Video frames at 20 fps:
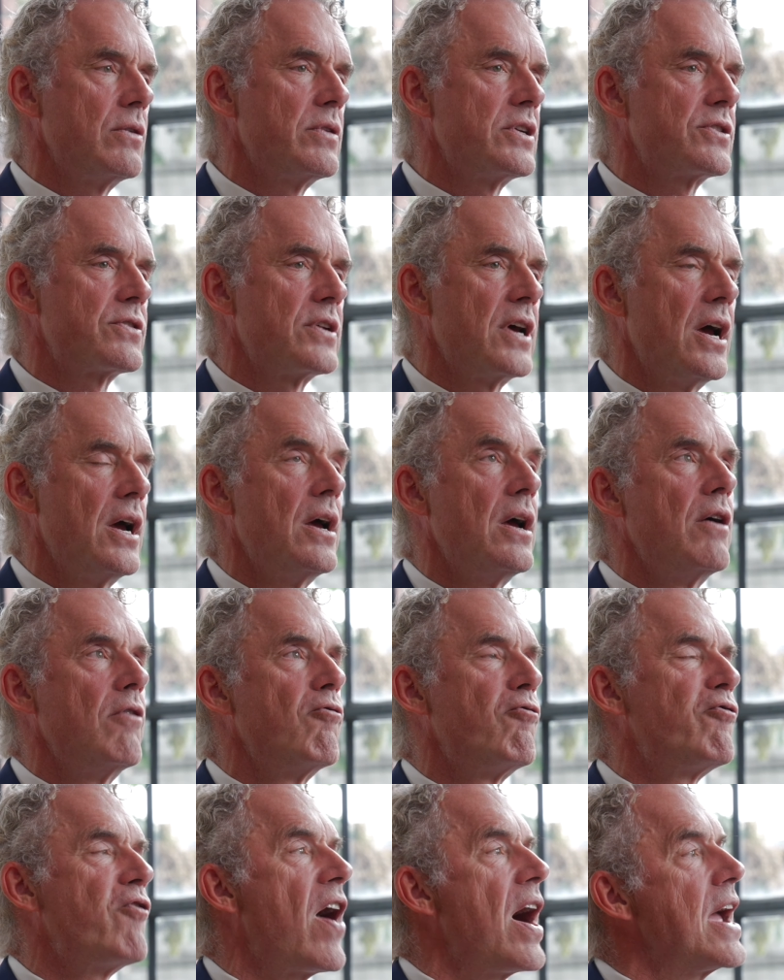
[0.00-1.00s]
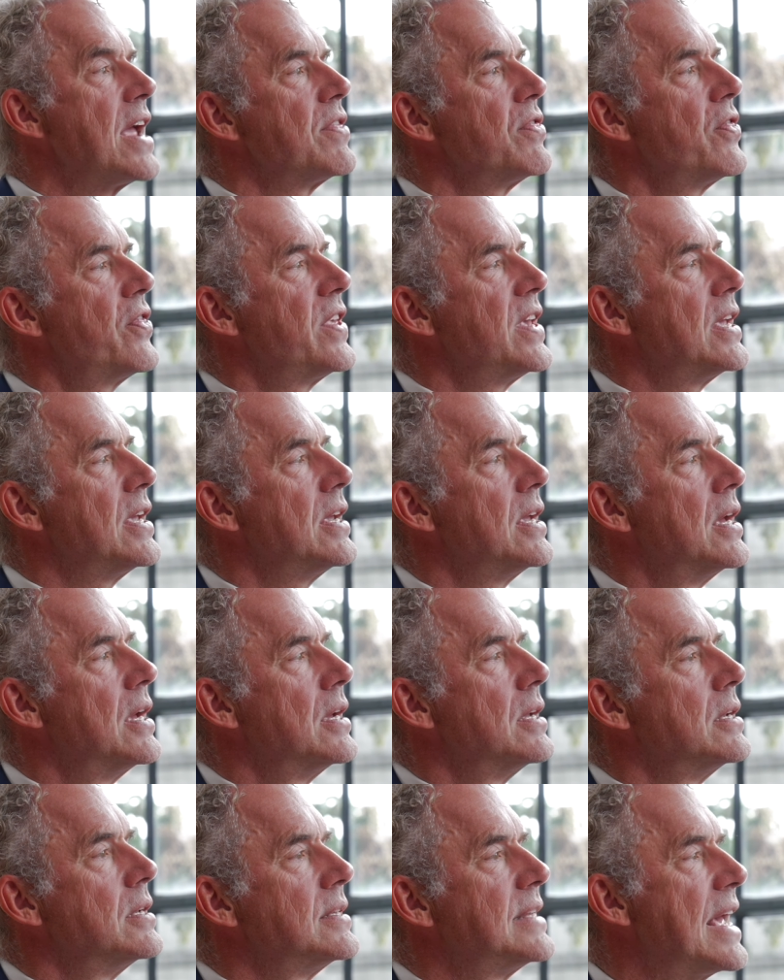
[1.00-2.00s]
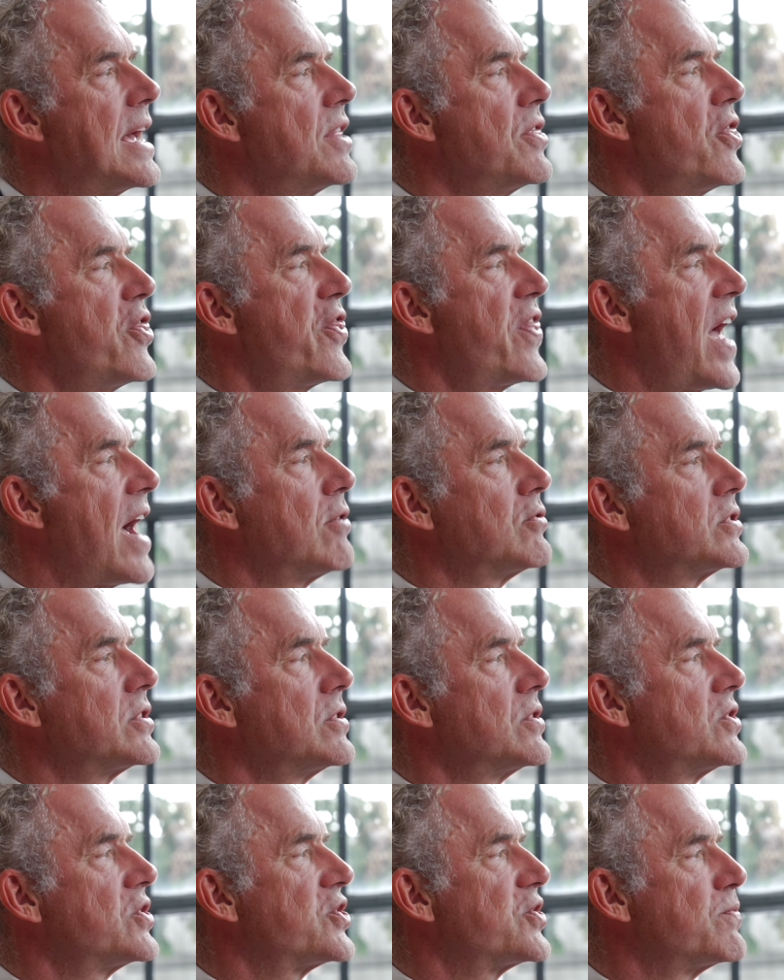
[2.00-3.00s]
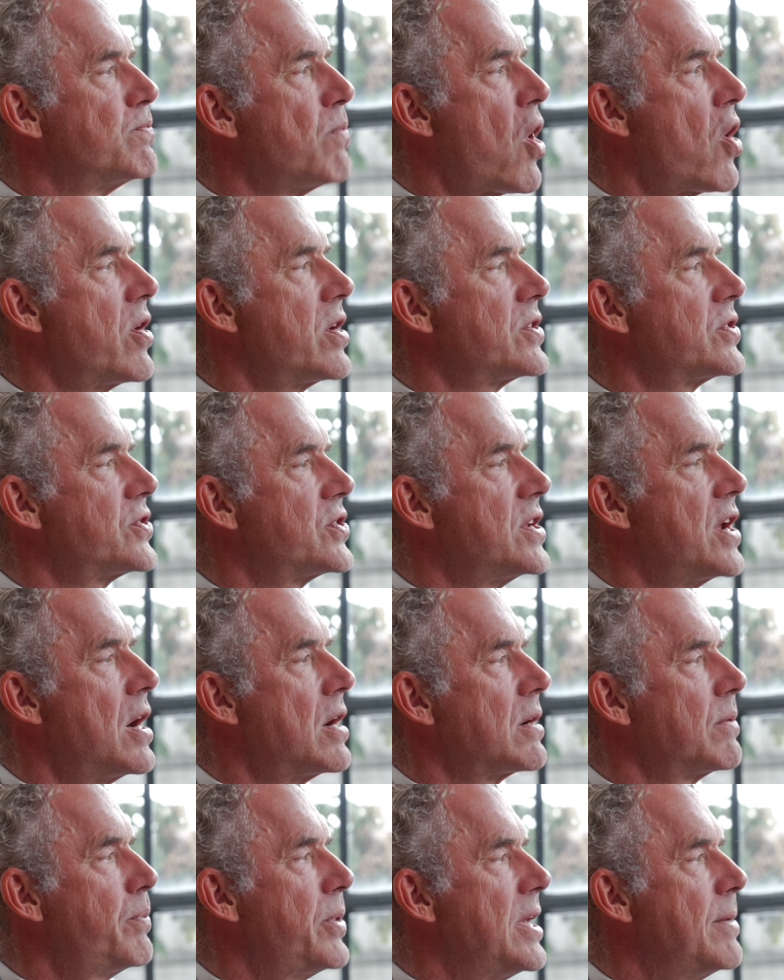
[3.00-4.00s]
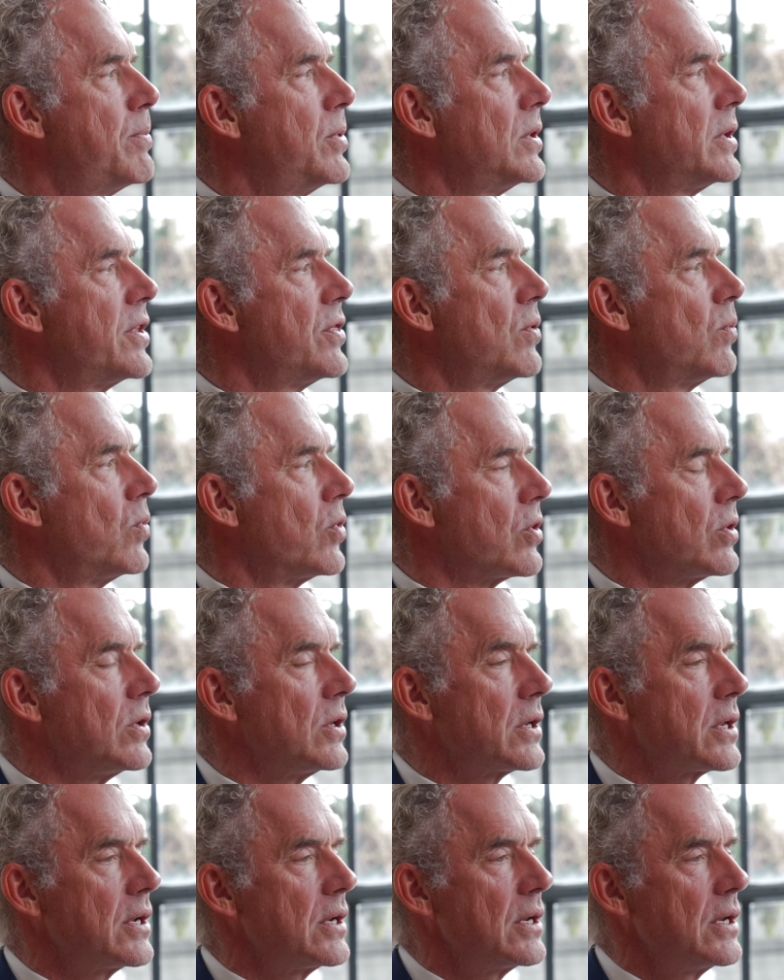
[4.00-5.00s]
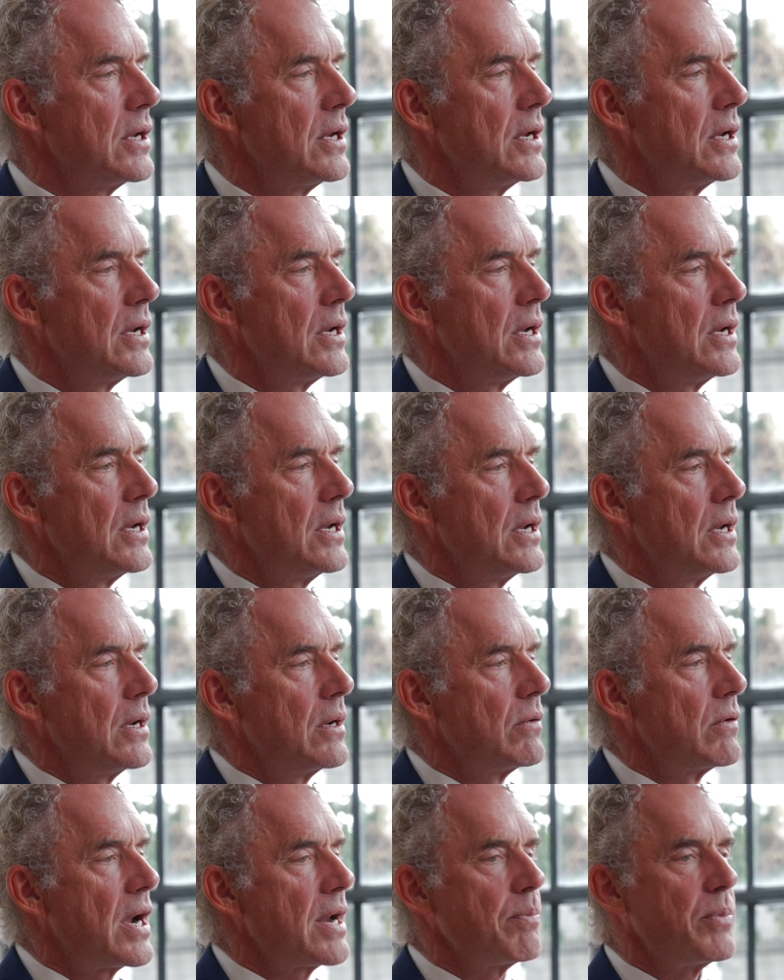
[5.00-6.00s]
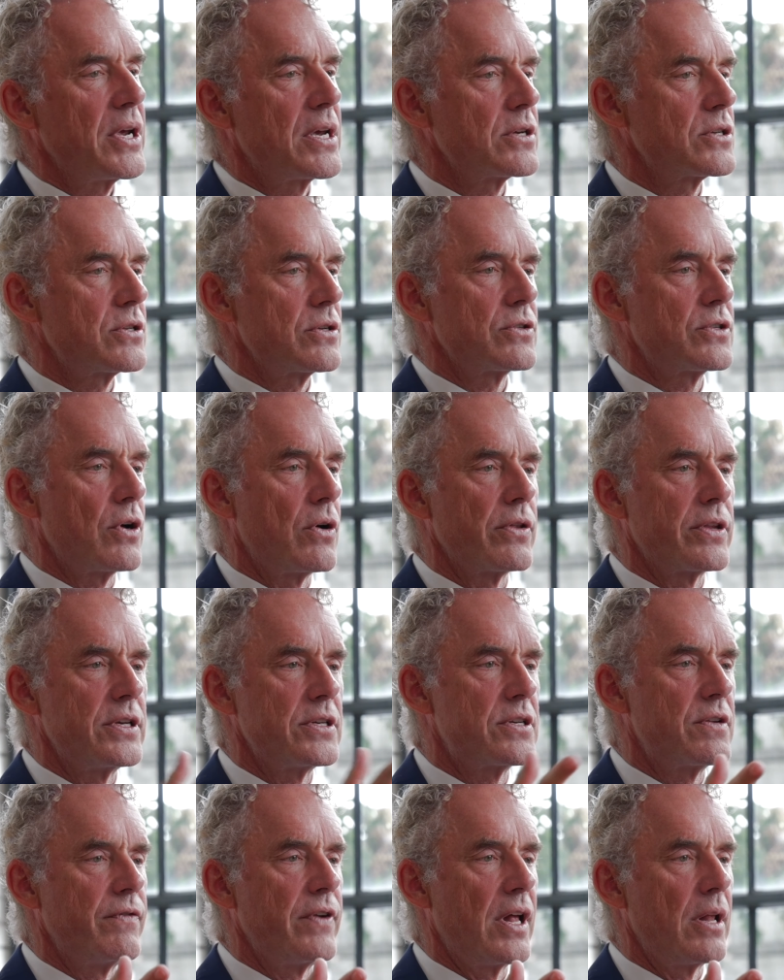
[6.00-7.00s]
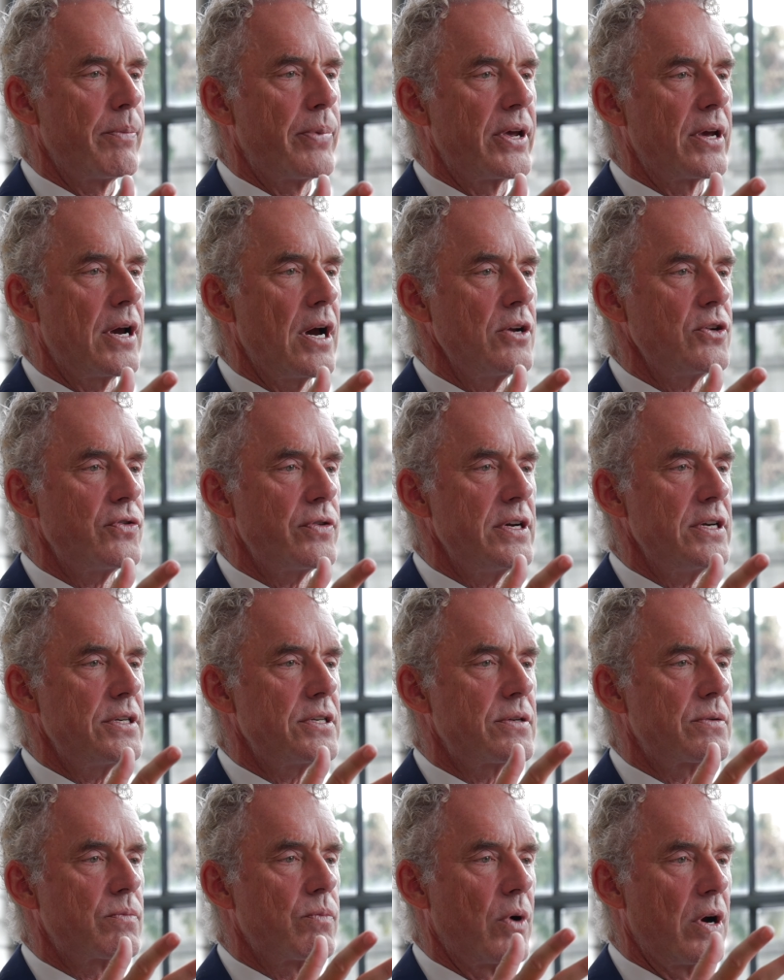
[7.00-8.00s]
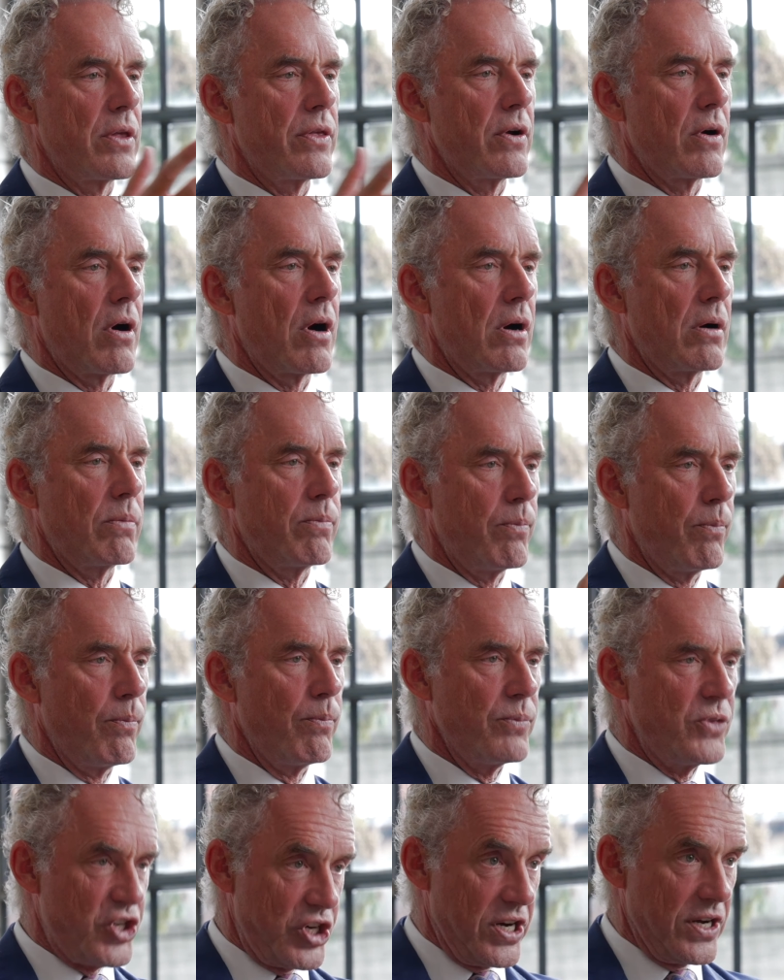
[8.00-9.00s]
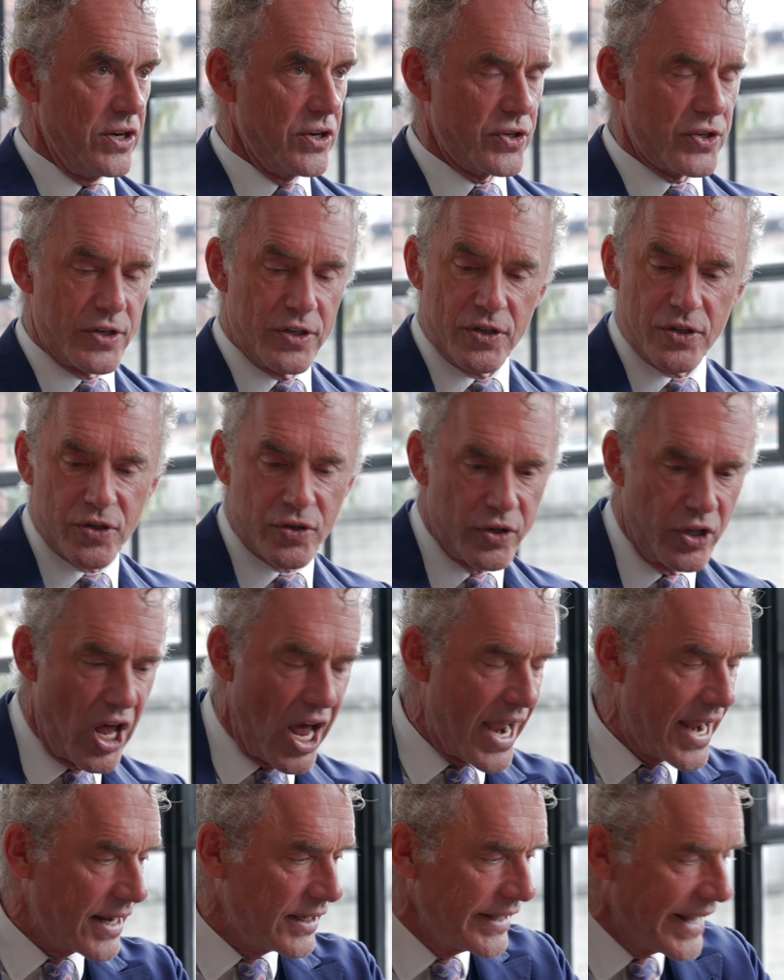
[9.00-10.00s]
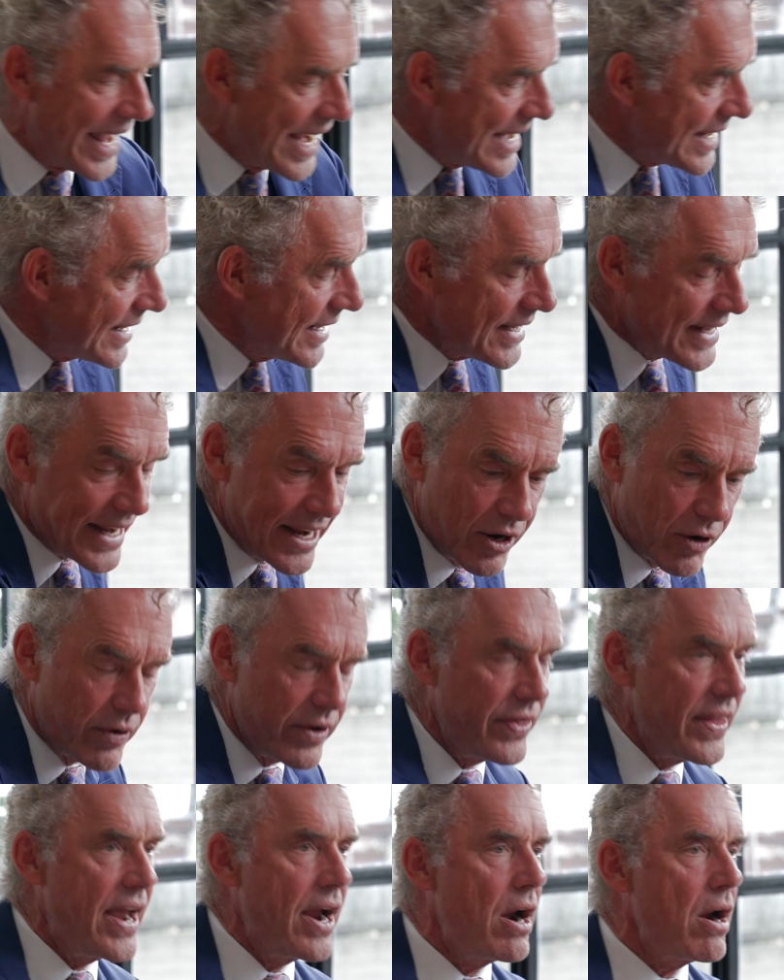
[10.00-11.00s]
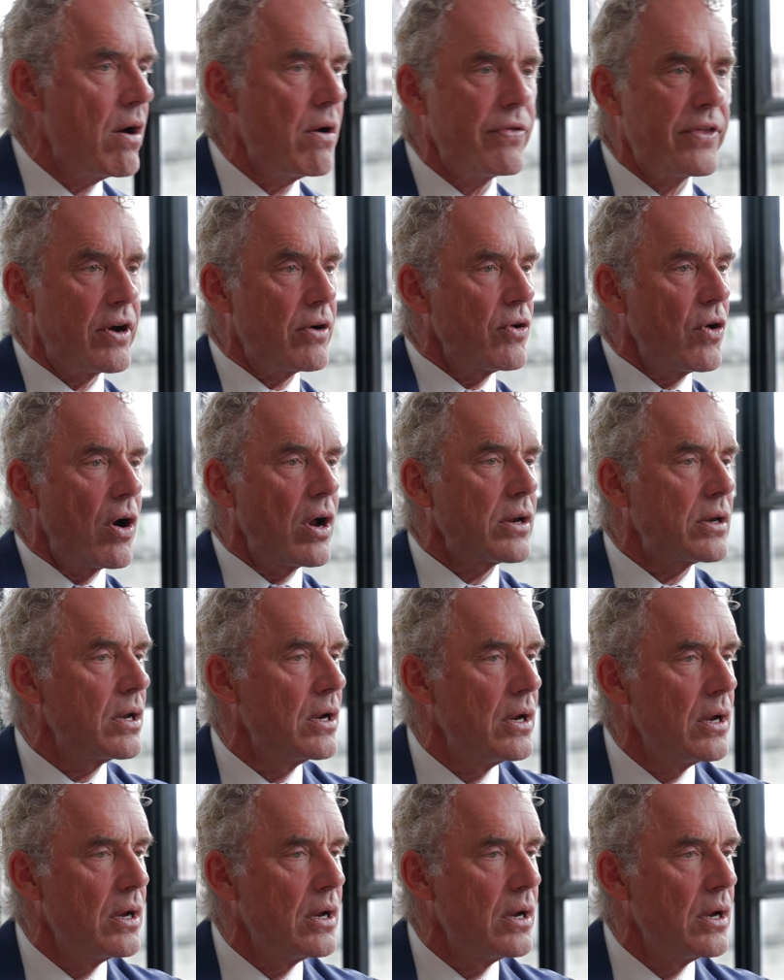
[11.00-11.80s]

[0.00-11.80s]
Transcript: is find the 10,000 smartest young people in the world right? Because there's all these developing countries where there are geniuses lying latent here and there. They're not,